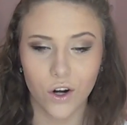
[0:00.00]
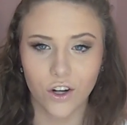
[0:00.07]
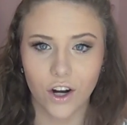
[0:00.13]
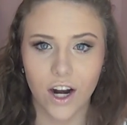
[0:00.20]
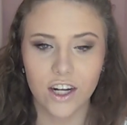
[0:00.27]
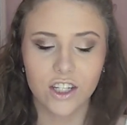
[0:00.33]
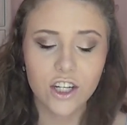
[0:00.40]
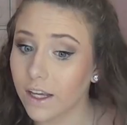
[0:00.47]

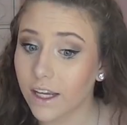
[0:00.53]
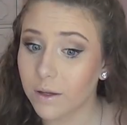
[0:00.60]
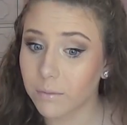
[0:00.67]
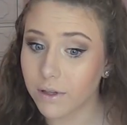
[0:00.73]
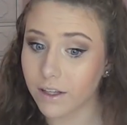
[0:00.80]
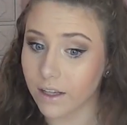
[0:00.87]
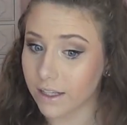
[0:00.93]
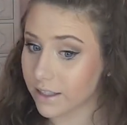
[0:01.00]
direction. They can
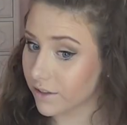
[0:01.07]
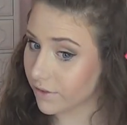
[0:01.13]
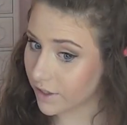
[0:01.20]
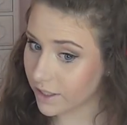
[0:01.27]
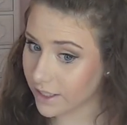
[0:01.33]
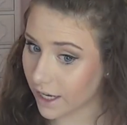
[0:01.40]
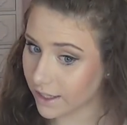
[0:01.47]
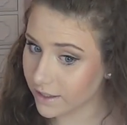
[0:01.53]
be like
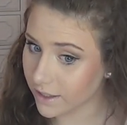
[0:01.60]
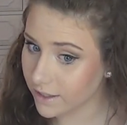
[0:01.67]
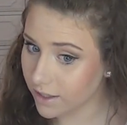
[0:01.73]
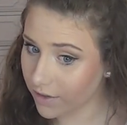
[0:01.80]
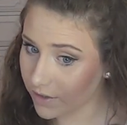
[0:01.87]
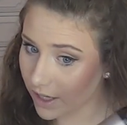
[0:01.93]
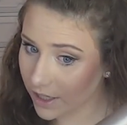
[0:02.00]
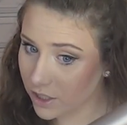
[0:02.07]
different sizes
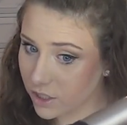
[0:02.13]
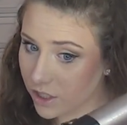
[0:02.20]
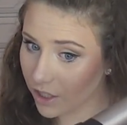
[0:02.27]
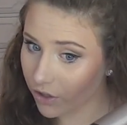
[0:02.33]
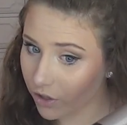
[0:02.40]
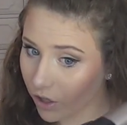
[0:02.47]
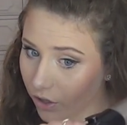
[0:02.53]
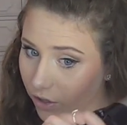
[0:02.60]
of sections that
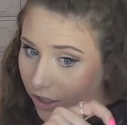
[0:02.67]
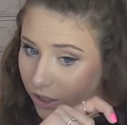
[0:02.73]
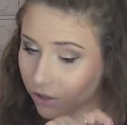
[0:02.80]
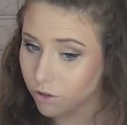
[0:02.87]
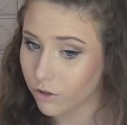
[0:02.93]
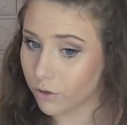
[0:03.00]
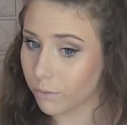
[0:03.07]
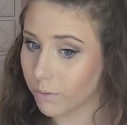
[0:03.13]
you curl, like you
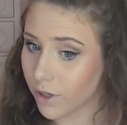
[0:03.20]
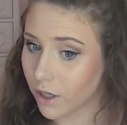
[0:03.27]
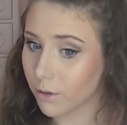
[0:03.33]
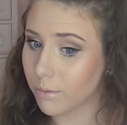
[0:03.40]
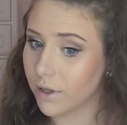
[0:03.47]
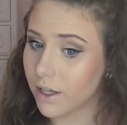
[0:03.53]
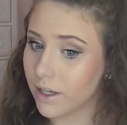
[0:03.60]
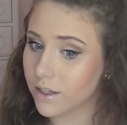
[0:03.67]
can do a bigger
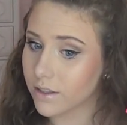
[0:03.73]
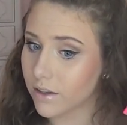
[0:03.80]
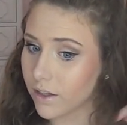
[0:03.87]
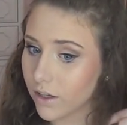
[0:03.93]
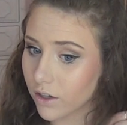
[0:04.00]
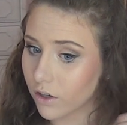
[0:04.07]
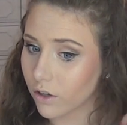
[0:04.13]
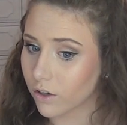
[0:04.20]
piece and
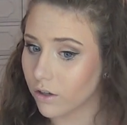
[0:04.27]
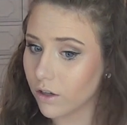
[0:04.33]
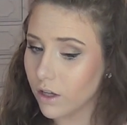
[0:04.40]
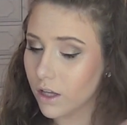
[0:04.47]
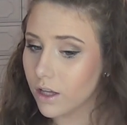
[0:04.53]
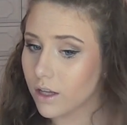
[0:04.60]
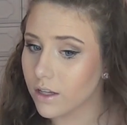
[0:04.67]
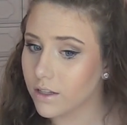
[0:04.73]
then curl
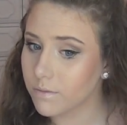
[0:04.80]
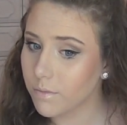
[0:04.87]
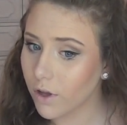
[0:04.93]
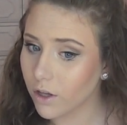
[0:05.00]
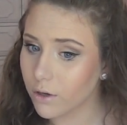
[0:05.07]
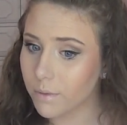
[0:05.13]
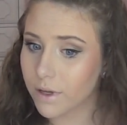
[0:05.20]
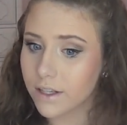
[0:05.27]

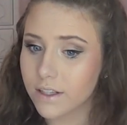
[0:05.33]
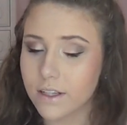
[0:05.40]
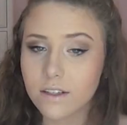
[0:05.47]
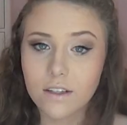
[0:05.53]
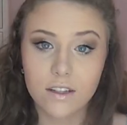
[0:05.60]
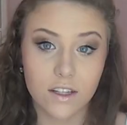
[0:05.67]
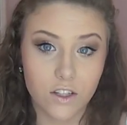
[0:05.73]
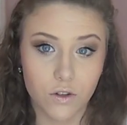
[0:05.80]
smaller pieces,
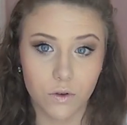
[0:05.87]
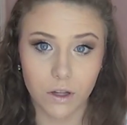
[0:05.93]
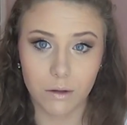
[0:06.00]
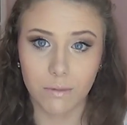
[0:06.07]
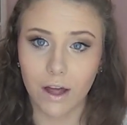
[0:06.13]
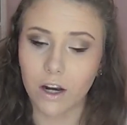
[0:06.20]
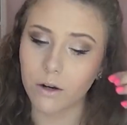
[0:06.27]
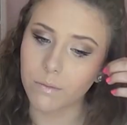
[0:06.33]
it doesn't really
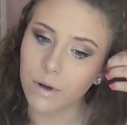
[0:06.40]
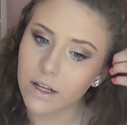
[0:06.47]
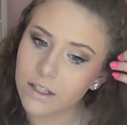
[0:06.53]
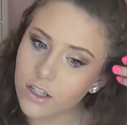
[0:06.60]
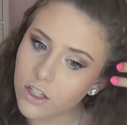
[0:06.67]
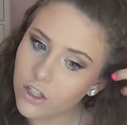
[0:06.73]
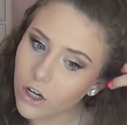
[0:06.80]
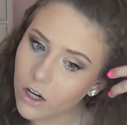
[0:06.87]
matter. But
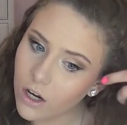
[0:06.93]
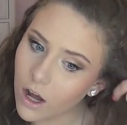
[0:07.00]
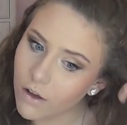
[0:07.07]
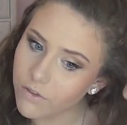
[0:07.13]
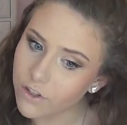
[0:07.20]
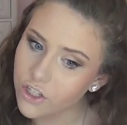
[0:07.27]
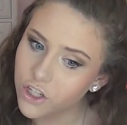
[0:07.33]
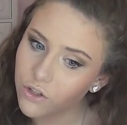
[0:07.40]
to start
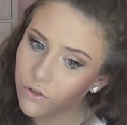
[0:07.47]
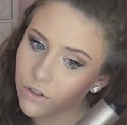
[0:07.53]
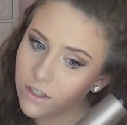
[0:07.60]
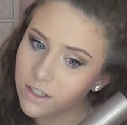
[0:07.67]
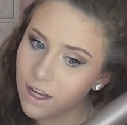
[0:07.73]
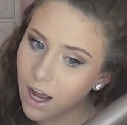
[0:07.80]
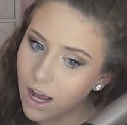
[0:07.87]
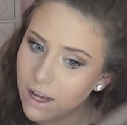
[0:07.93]
off, the general
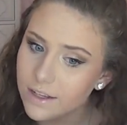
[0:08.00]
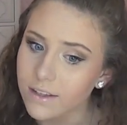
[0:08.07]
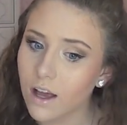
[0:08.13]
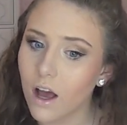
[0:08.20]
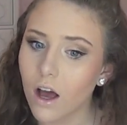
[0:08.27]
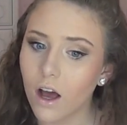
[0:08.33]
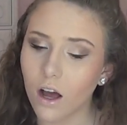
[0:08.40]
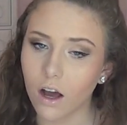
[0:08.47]
size
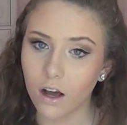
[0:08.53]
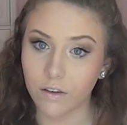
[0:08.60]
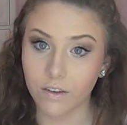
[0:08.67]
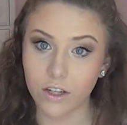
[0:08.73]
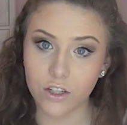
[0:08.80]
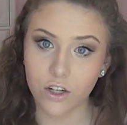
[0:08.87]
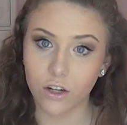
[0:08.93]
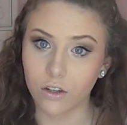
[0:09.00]
of
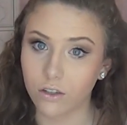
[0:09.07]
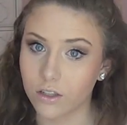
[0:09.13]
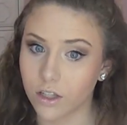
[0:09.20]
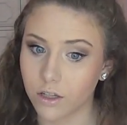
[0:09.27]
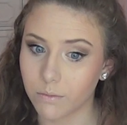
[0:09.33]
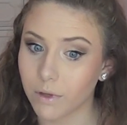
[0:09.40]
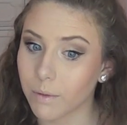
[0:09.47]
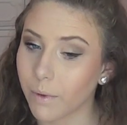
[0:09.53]
each curl is
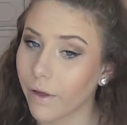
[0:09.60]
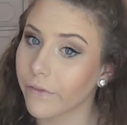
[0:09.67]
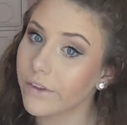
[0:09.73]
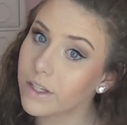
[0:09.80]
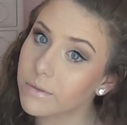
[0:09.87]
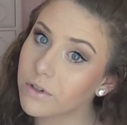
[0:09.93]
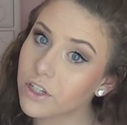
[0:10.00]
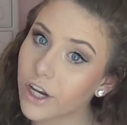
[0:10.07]
going to be about
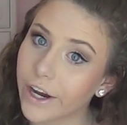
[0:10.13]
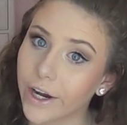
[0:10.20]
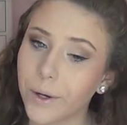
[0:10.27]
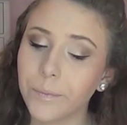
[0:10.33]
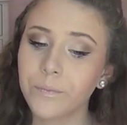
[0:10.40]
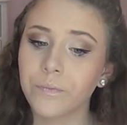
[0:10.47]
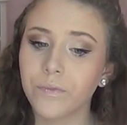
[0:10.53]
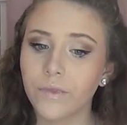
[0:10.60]
this much
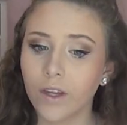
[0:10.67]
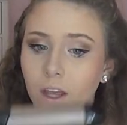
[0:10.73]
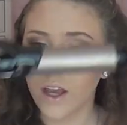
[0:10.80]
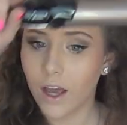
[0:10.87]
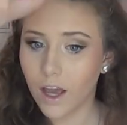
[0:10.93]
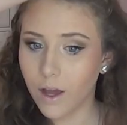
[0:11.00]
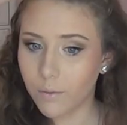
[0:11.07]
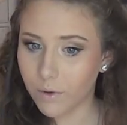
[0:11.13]
hair.
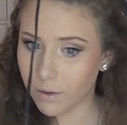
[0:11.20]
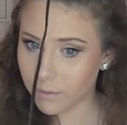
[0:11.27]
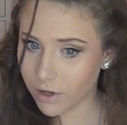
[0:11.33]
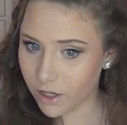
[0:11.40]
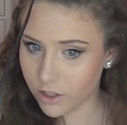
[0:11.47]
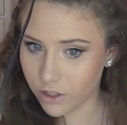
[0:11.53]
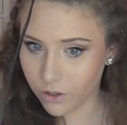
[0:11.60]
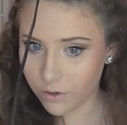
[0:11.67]
And what I'm
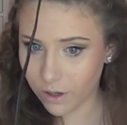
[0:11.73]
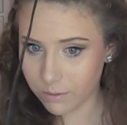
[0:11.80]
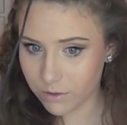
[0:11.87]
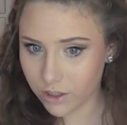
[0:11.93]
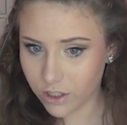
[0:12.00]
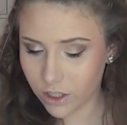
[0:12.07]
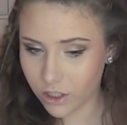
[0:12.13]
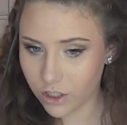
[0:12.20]
going to do, I'm
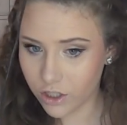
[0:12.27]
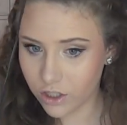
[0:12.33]
just going